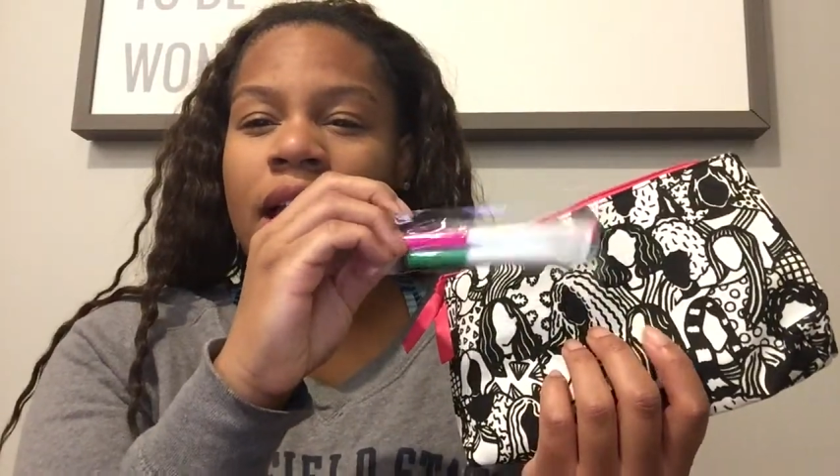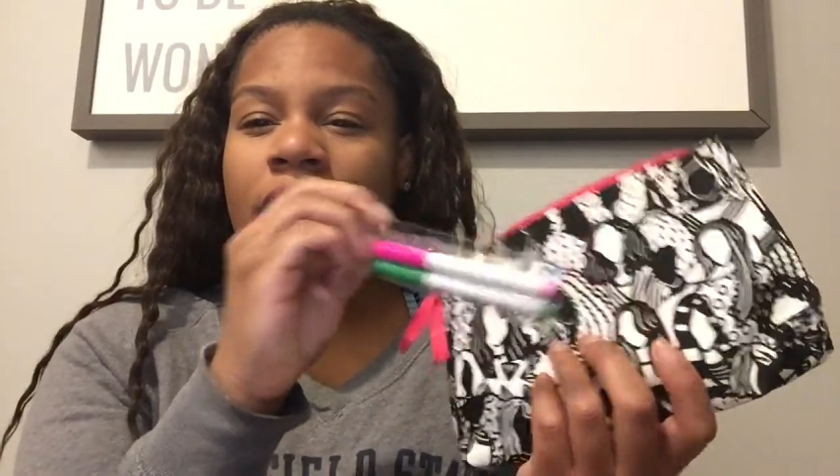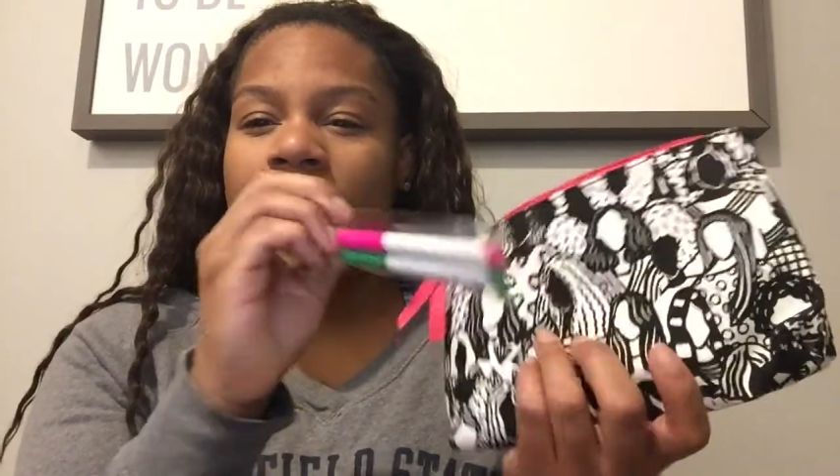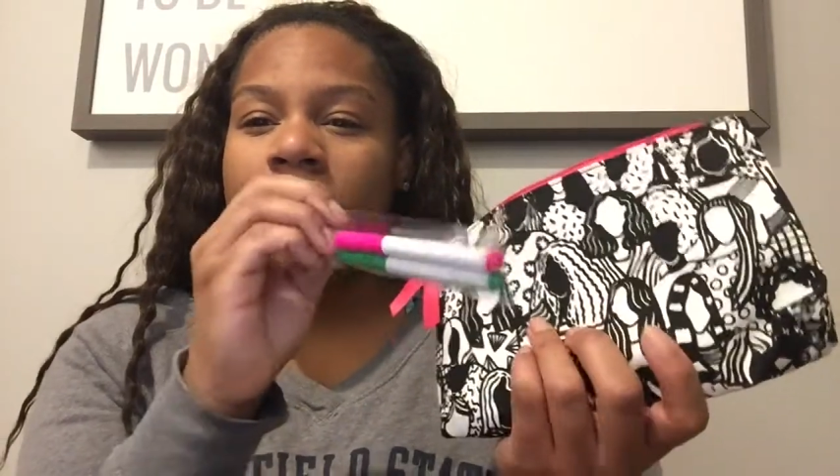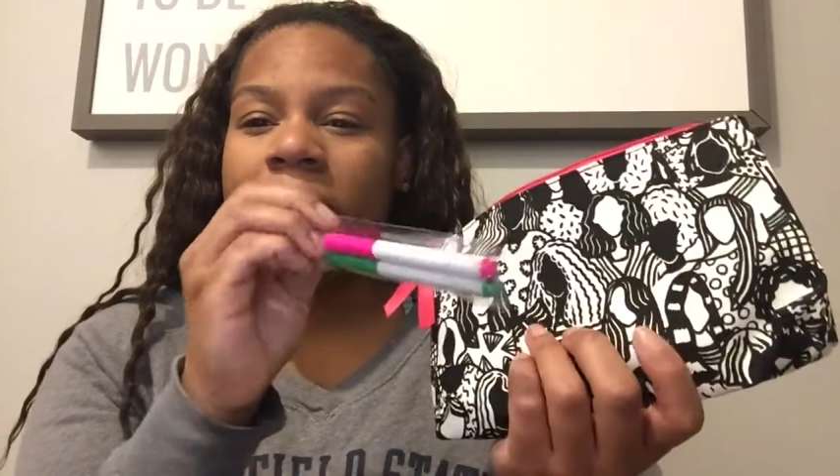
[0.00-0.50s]

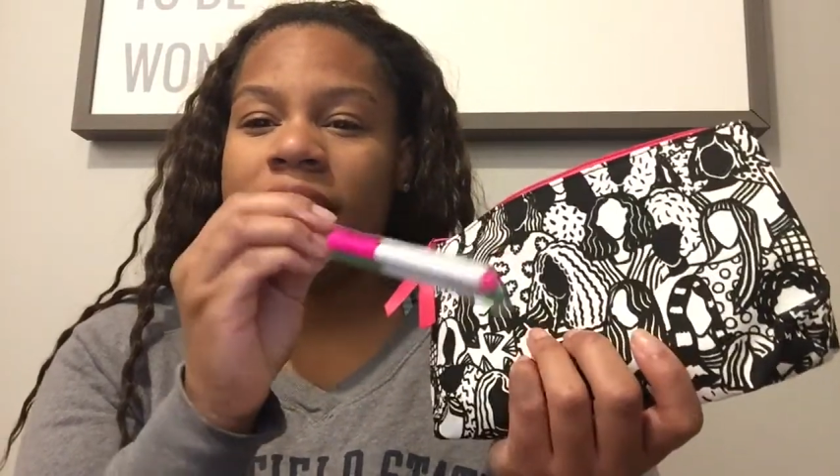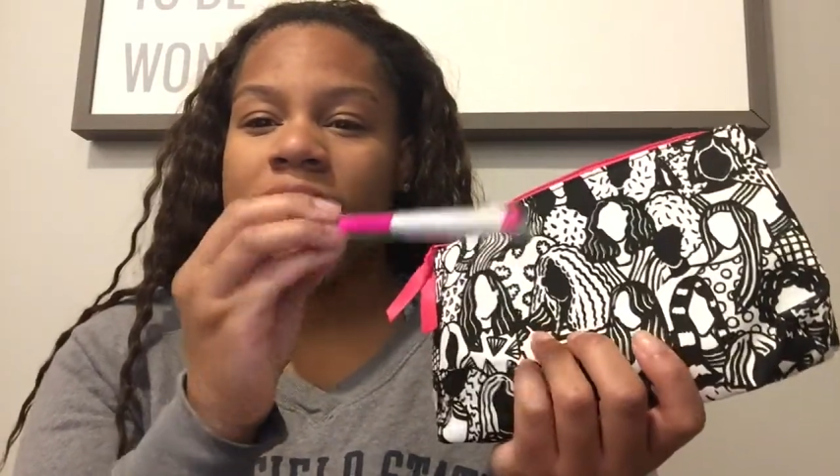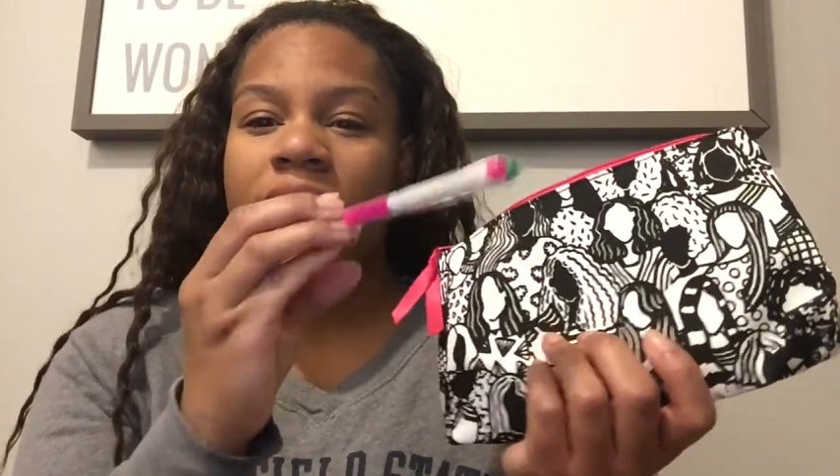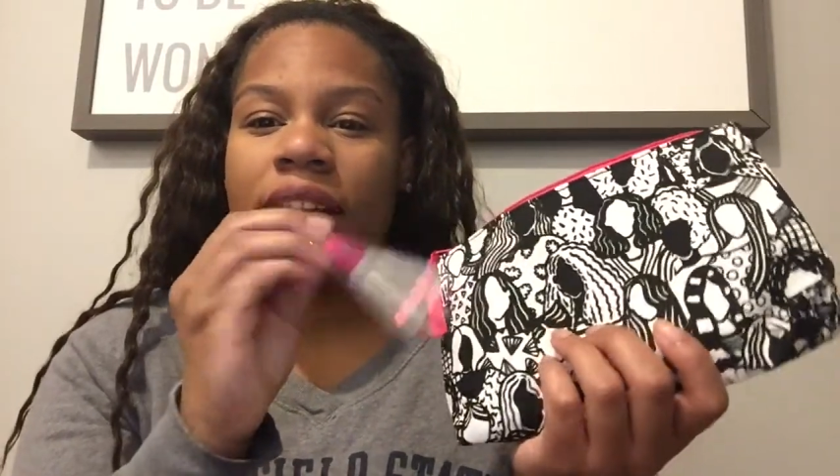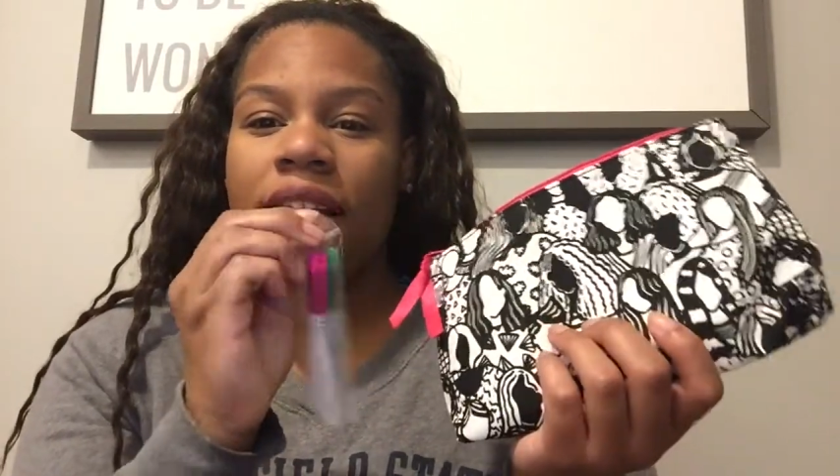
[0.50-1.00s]
and
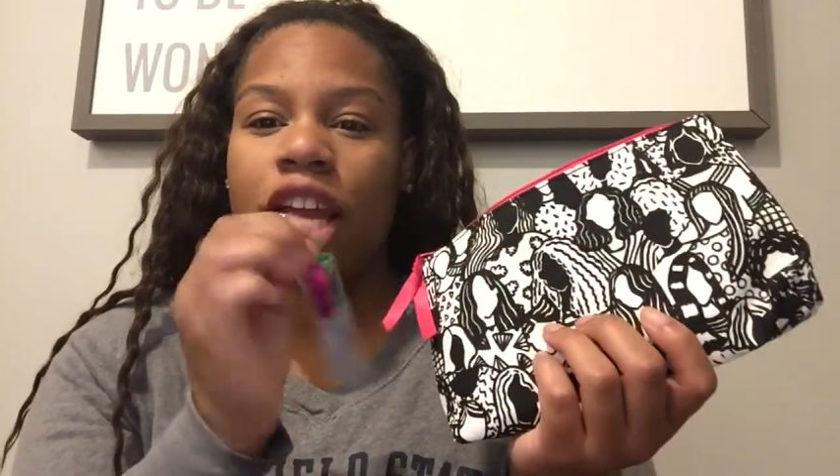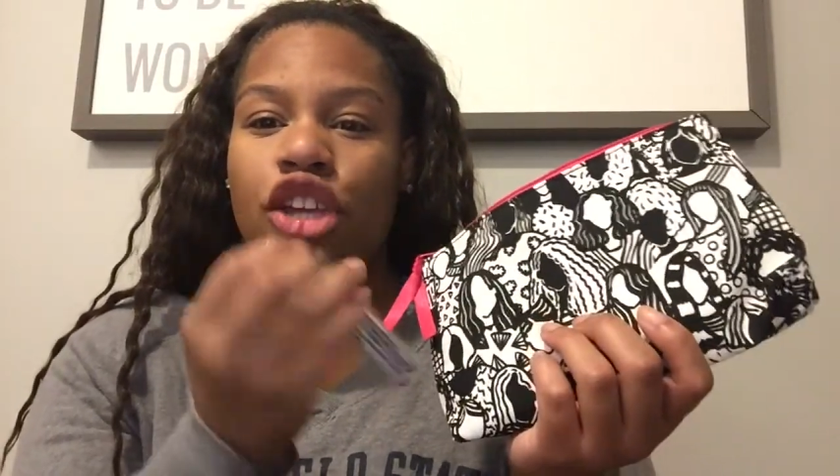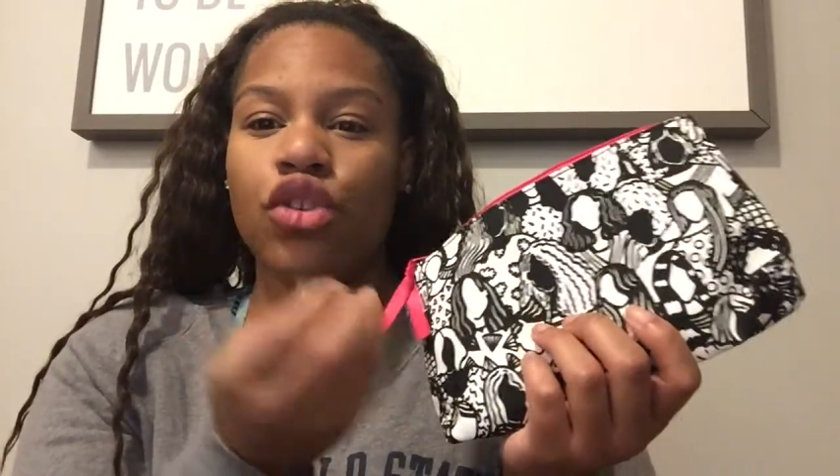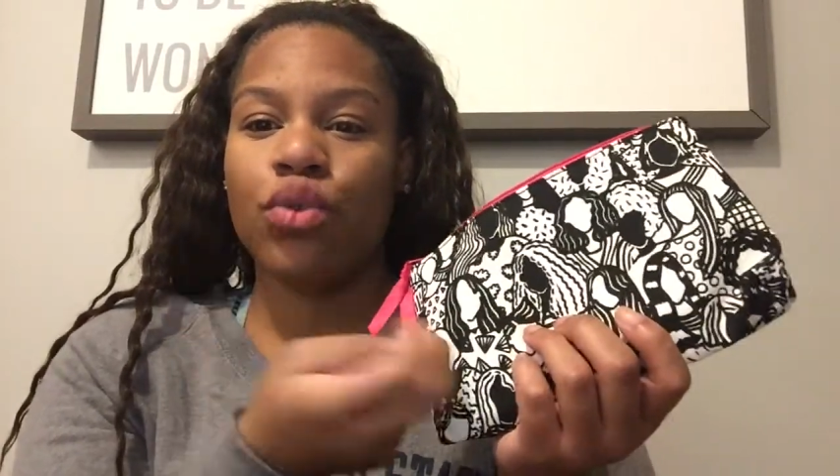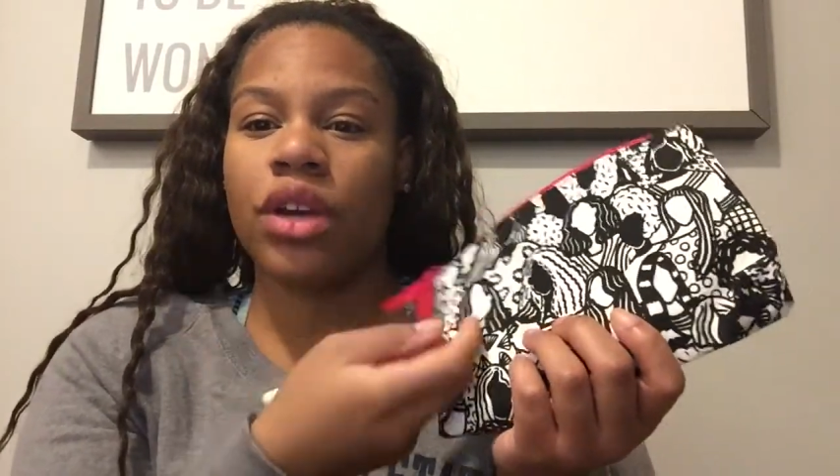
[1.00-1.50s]
basically
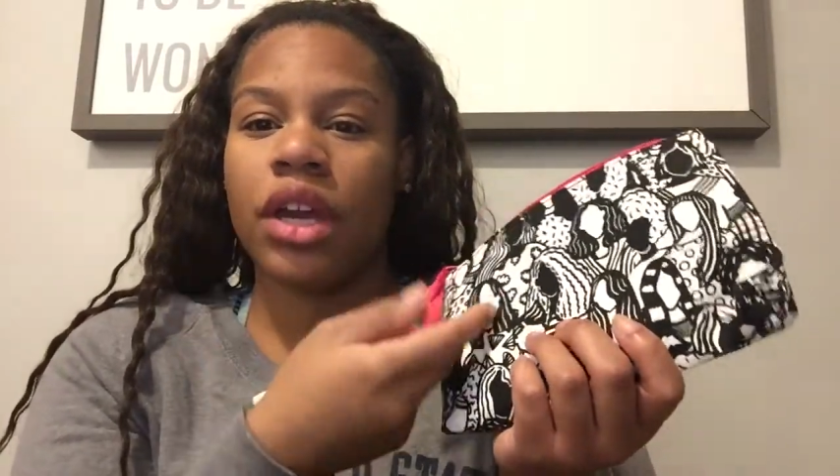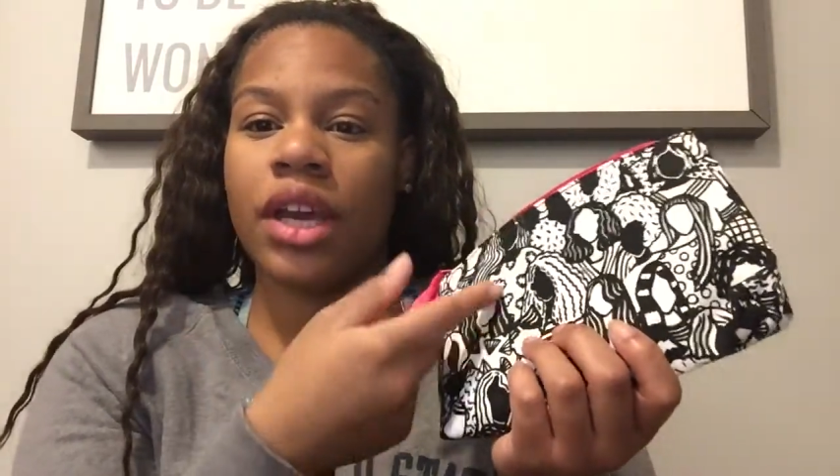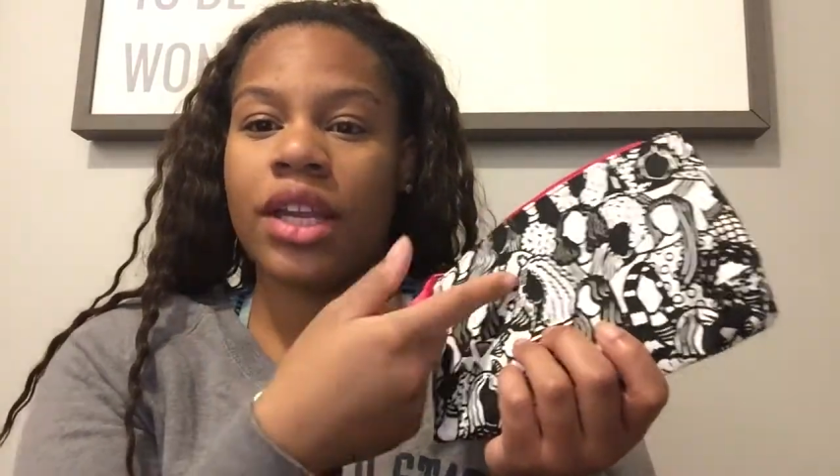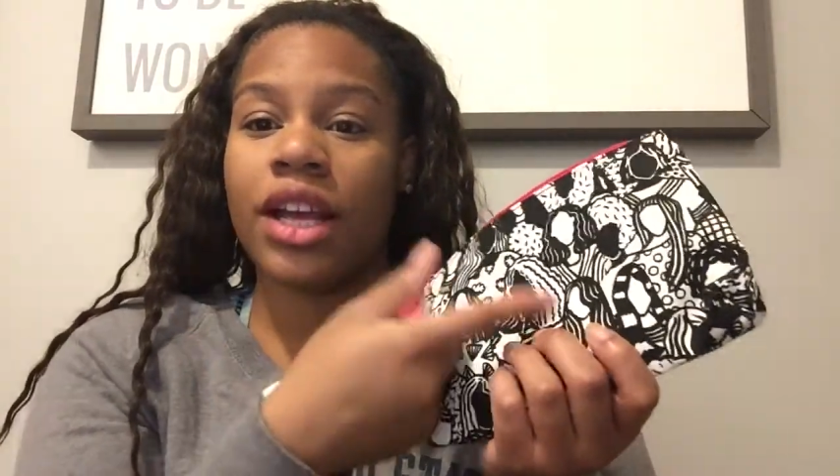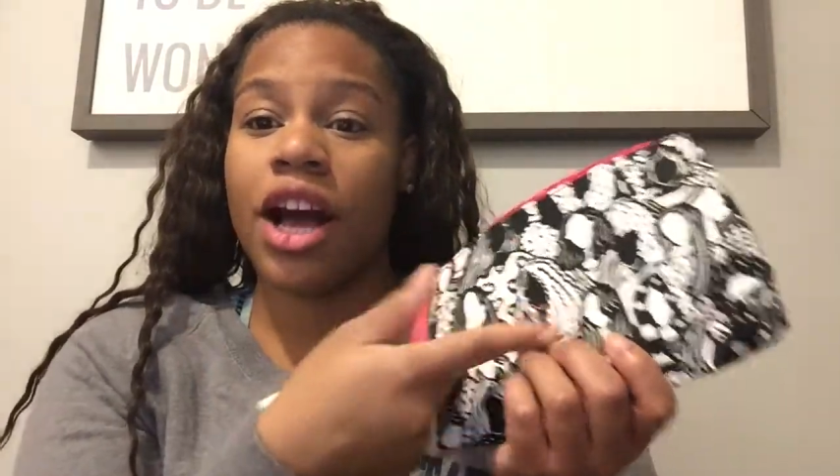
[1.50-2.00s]
you
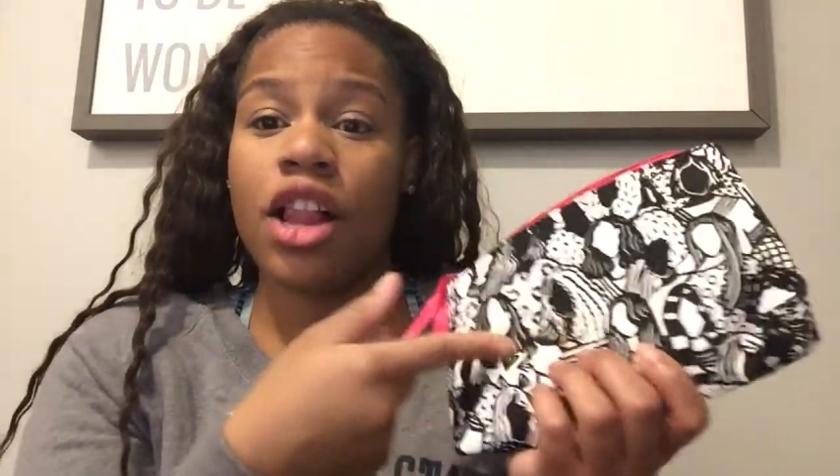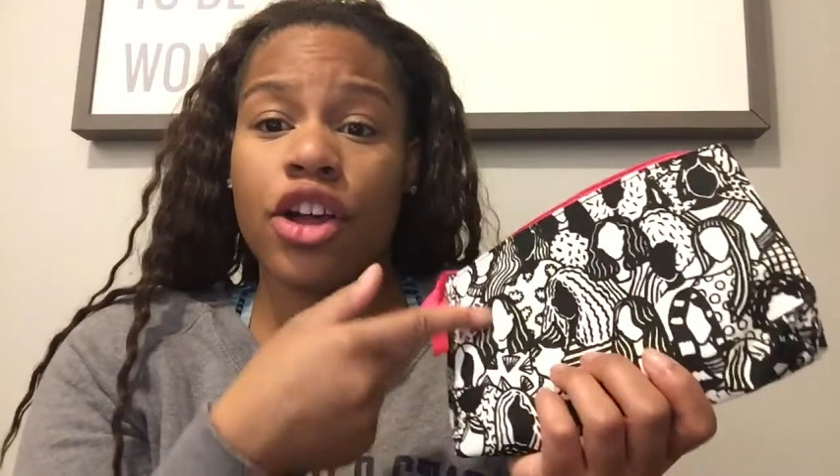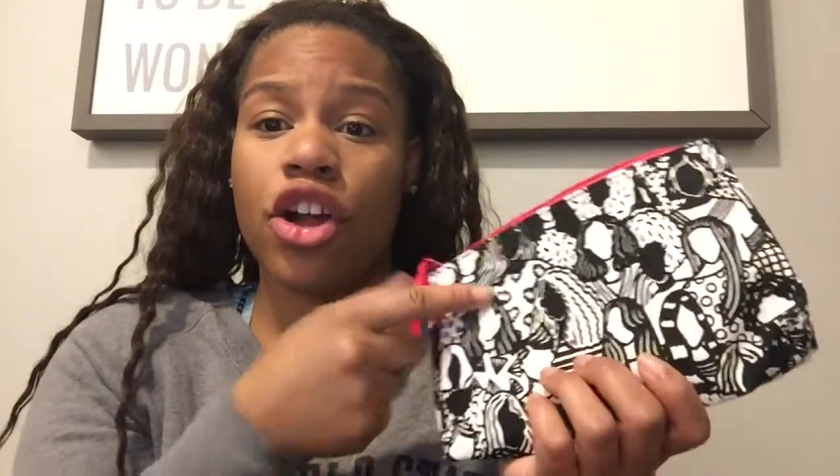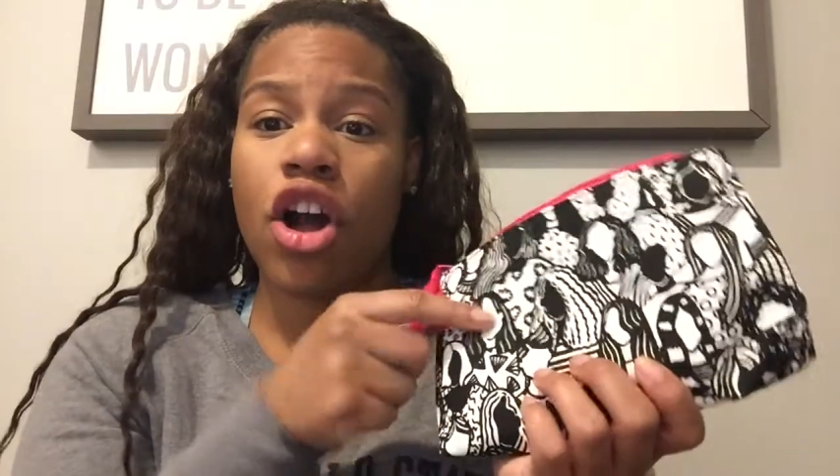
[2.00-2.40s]
can color